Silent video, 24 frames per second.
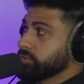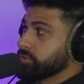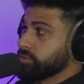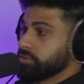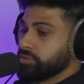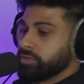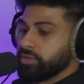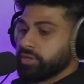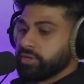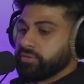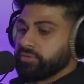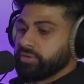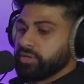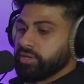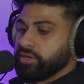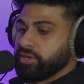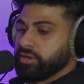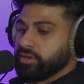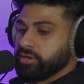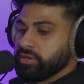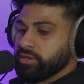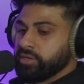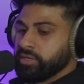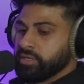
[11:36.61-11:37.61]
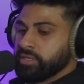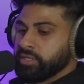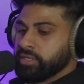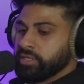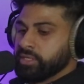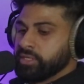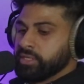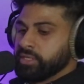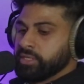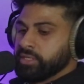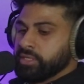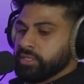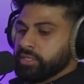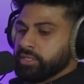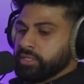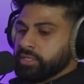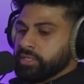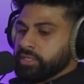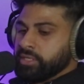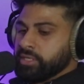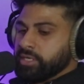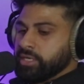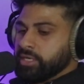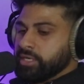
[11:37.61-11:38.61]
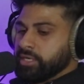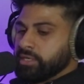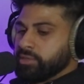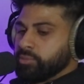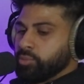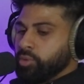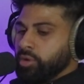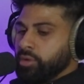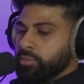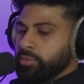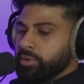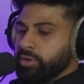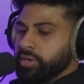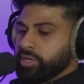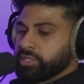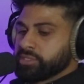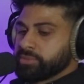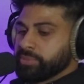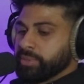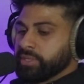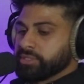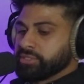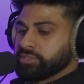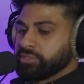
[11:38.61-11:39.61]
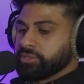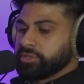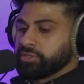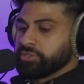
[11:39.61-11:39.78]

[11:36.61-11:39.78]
So they're not even here. Walmart expressed their